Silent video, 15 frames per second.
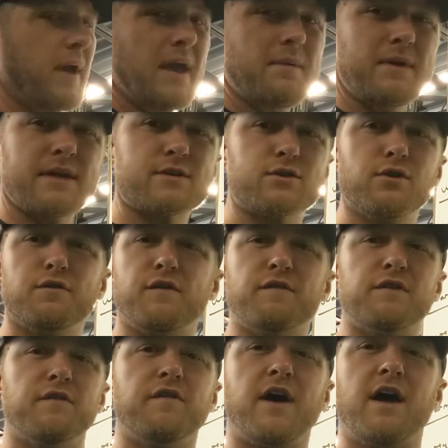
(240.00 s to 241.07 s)
Maybe it's
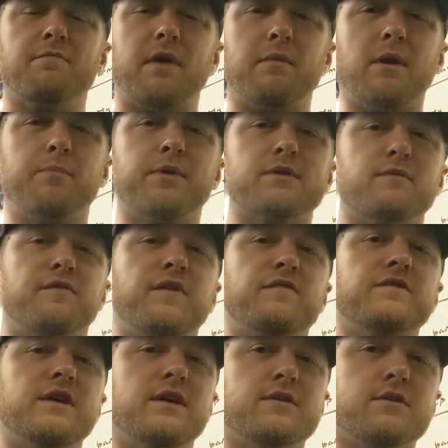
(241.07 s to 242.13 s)
255. Maybe I put some
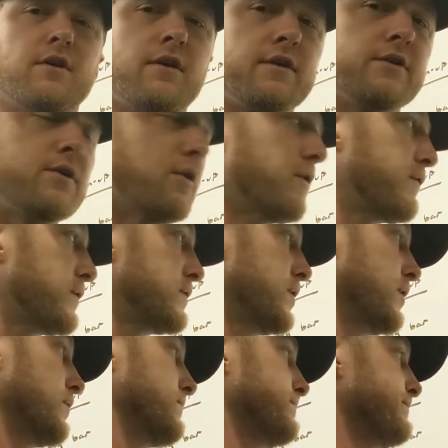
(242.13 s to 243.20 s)
15s on and do it for
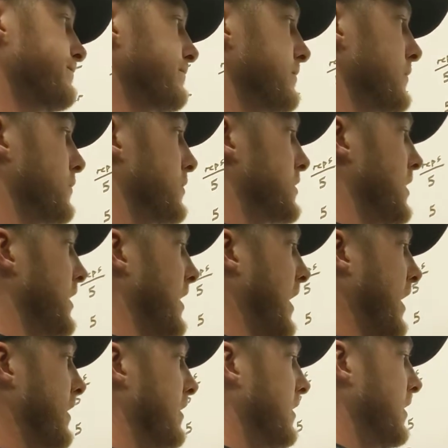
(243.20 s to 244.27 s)
2. We'll say
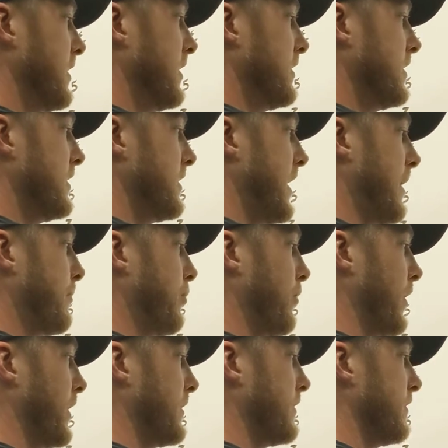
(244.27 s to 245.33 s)
that. Then at that
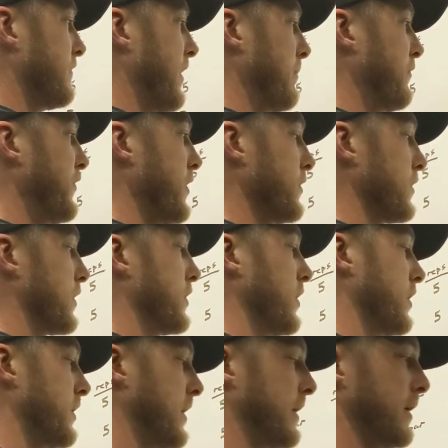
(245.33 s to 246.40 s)
point, if I'm feeling
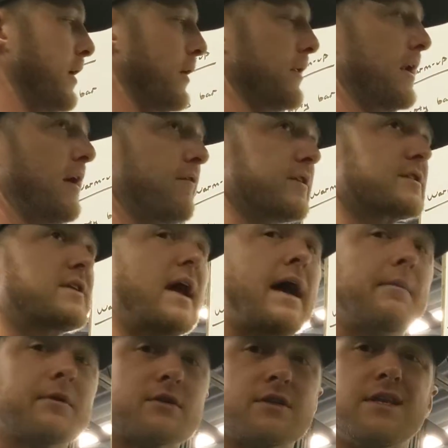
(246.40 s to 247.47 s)
good and I know that I've
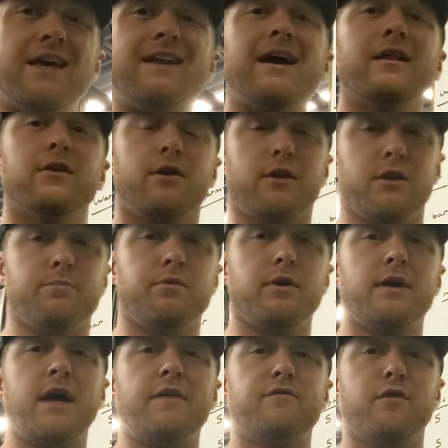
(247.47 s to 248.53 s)
established, then I look in the
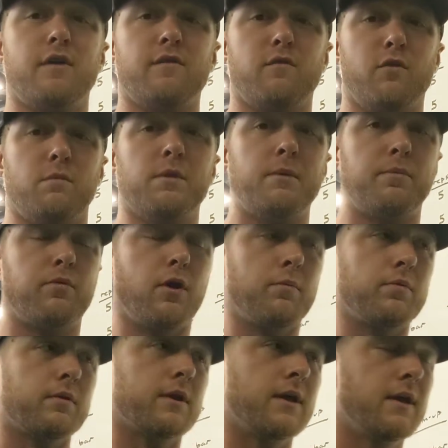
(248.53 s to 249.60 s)
book after I've warmed up
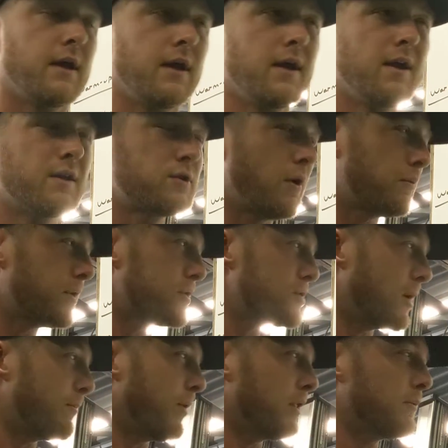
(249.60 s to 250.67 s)
appropriately. Do I want
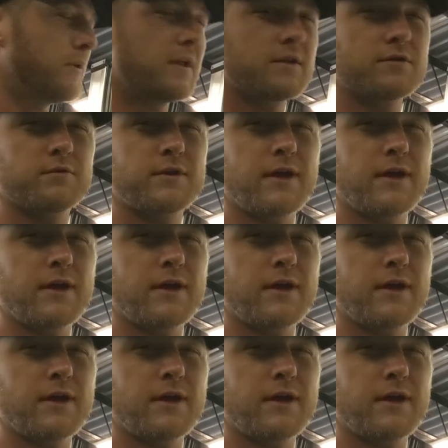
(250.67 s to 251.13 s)
to jump all the way to